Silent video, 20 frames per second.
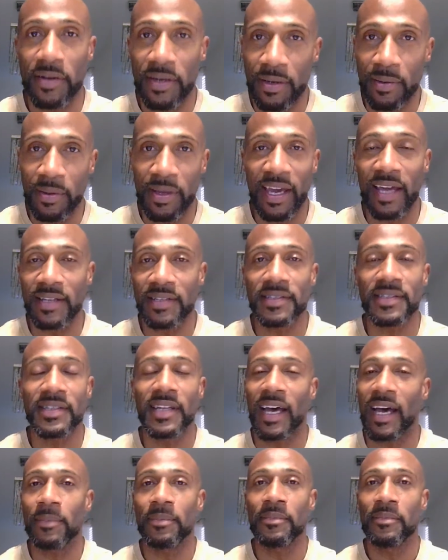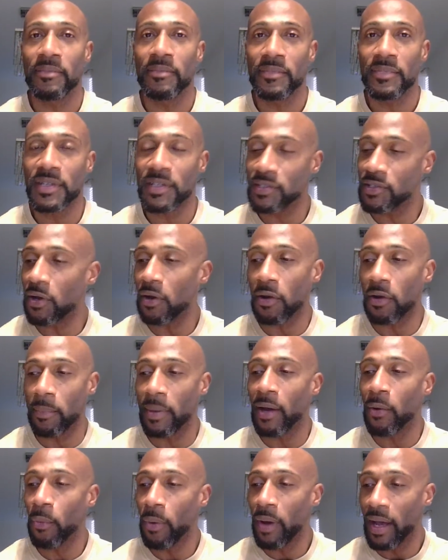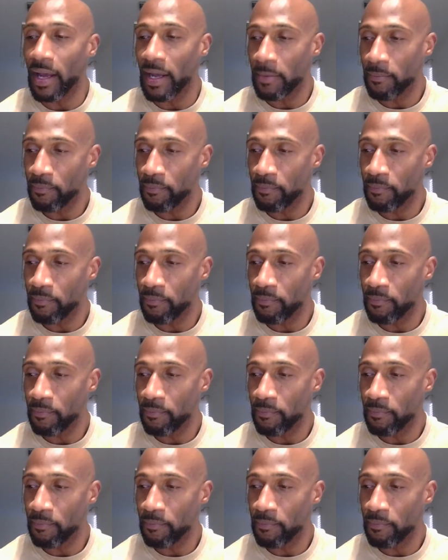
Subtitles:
and I've got to stop to talk about why.